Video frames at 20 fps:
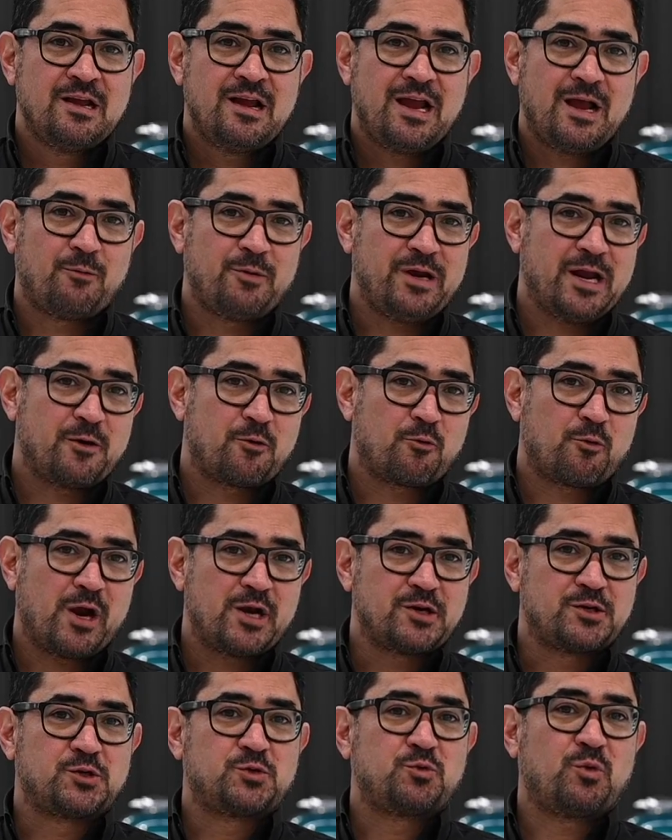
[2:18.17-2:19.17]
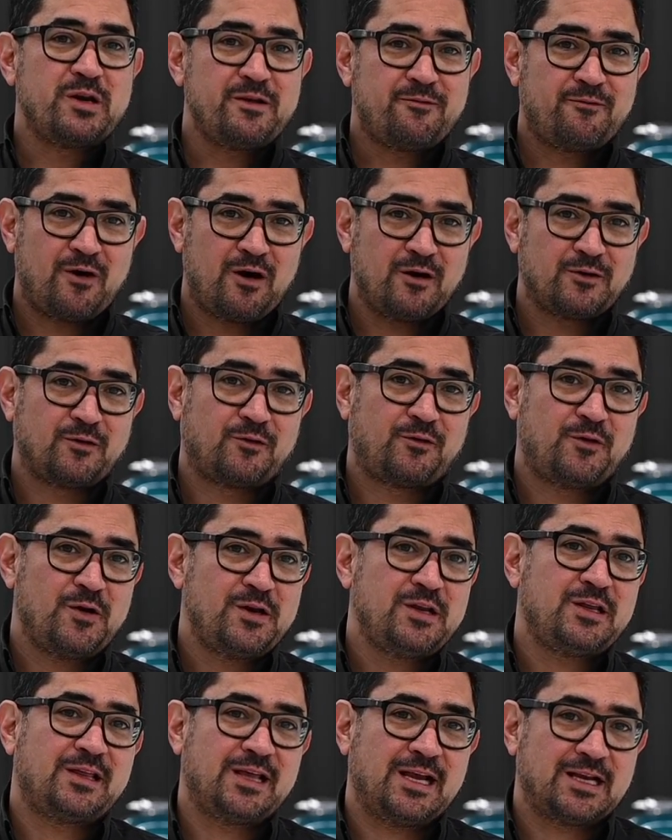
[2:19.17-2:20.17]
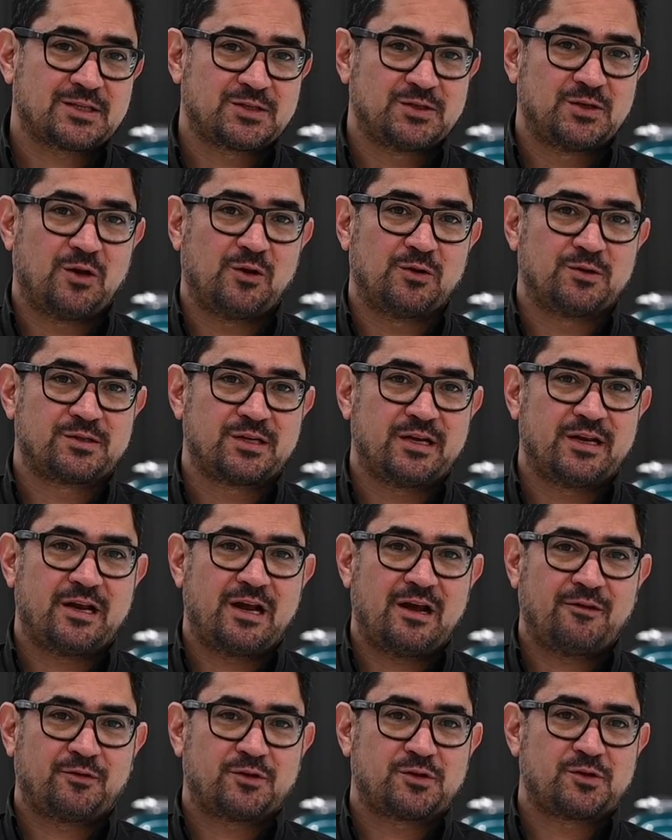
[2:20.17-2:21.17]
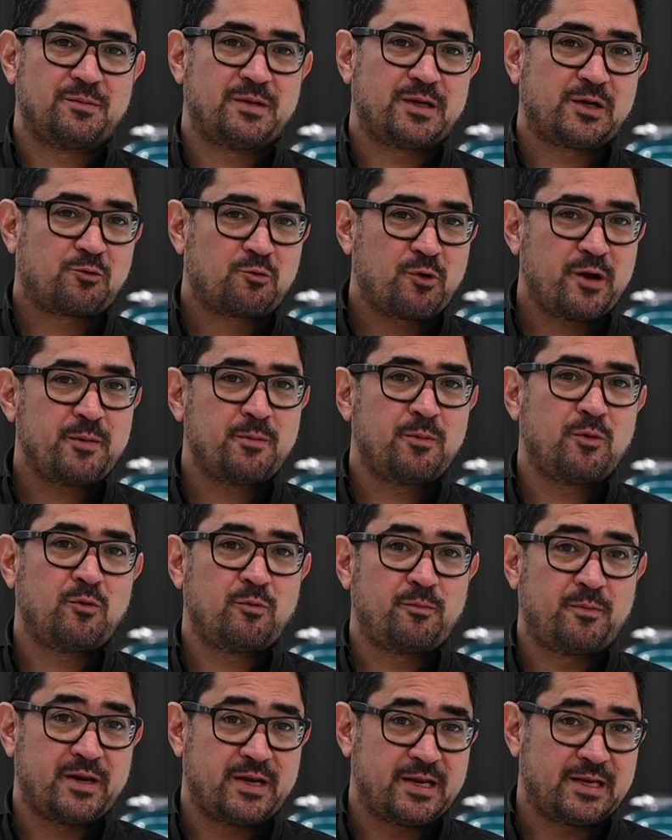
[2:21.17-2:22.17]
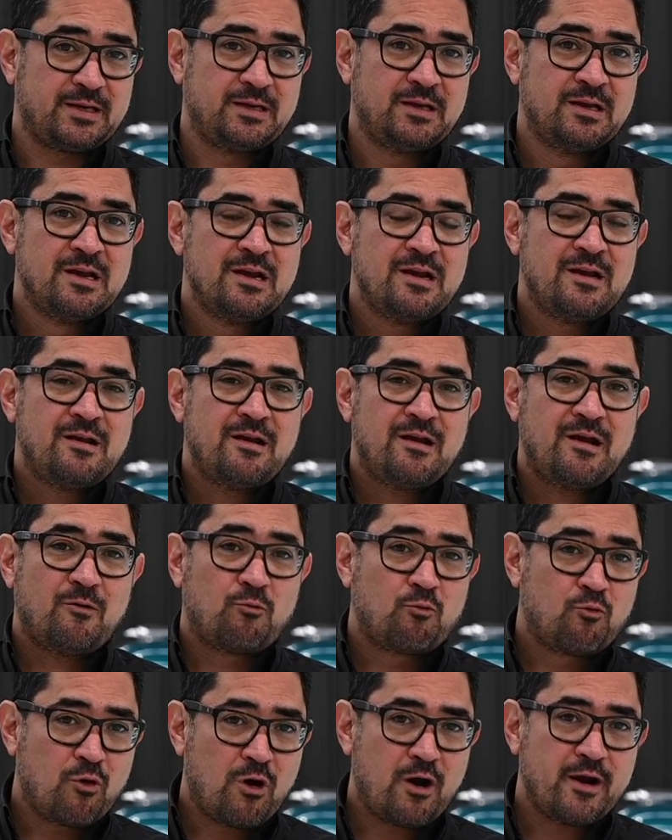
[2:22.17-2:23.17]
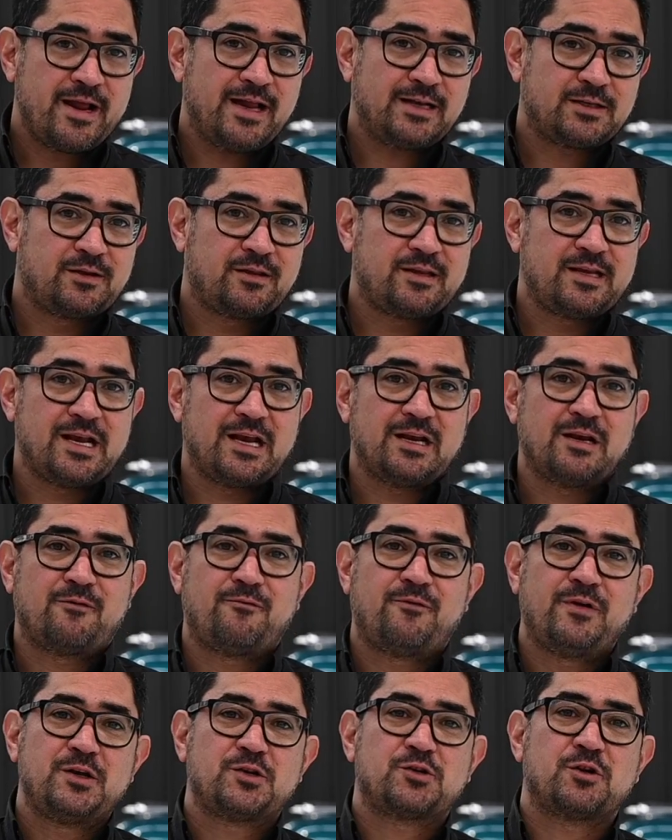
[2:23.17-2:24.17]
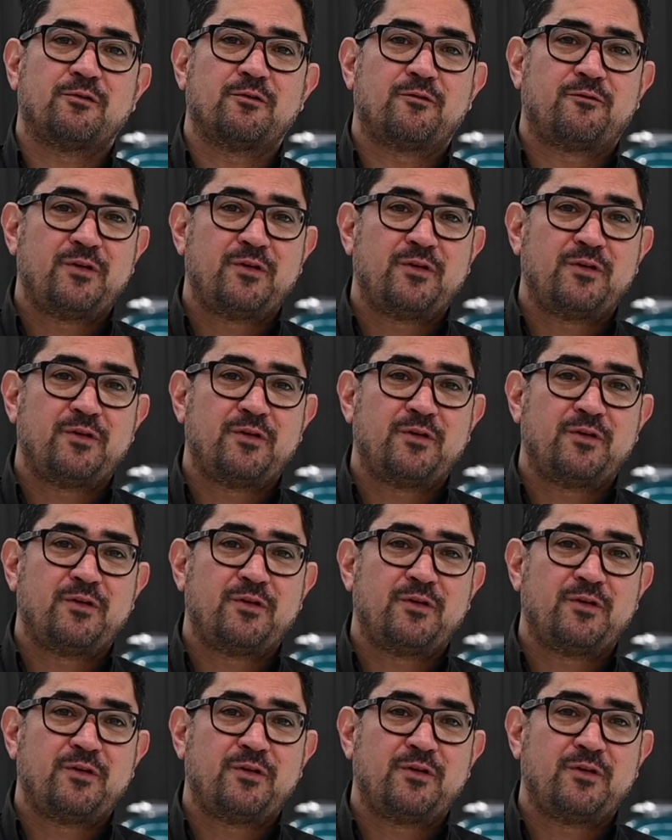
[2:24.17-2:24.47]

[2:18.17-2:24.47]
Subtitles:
and we had a range of $25,000 to $30,000, and after some incredible bidding, right out to the end, it finished off at